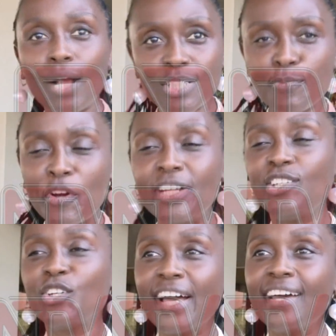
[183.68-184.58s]
was born in
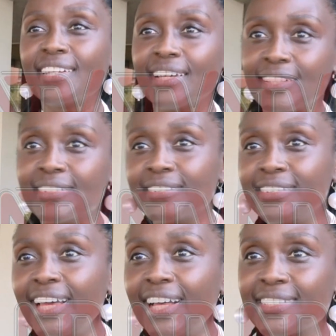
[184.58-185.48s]
Uganda.
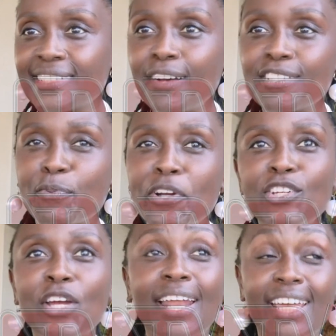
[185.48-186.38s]
Yes, I was born in
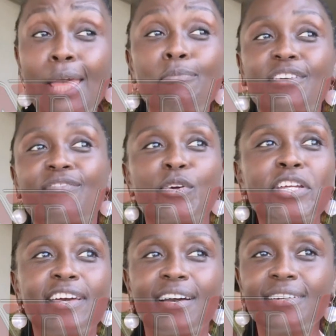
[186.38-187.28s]
Uganda. I came here very
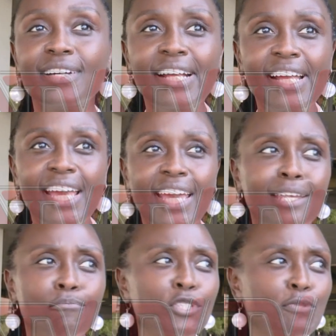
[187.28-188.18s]
young.
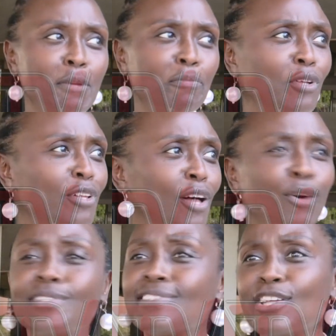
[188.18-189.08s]
And most people
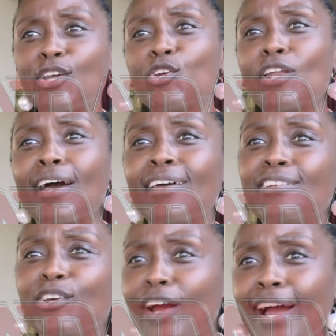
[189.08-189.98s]
always, you know, you're
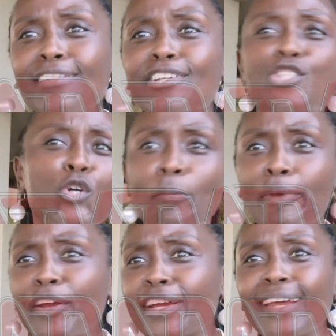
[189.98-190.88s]
not, you're either too
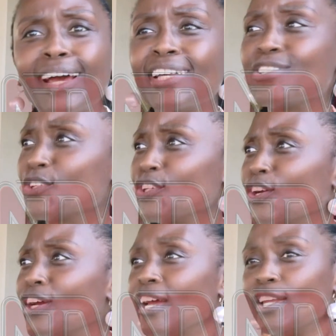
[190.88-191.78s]
Americanized or
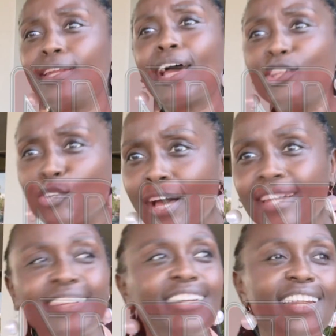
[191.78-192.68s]
you're not
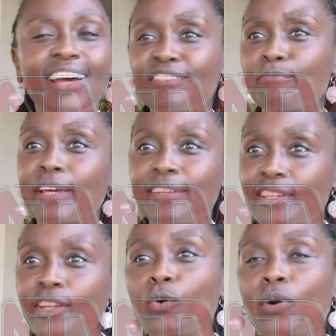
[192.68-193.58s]
Ugandan enough. But
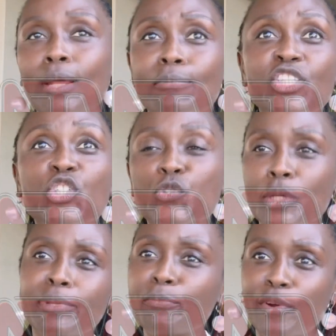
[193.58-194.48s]
you know what? I'm
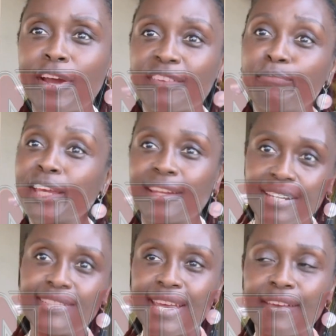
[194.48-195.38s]
extremely proud of being an
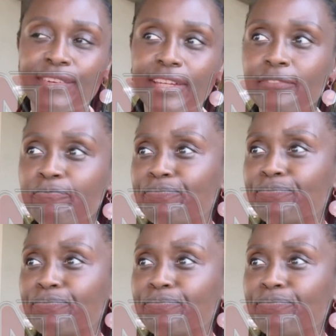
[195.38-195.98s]
East African.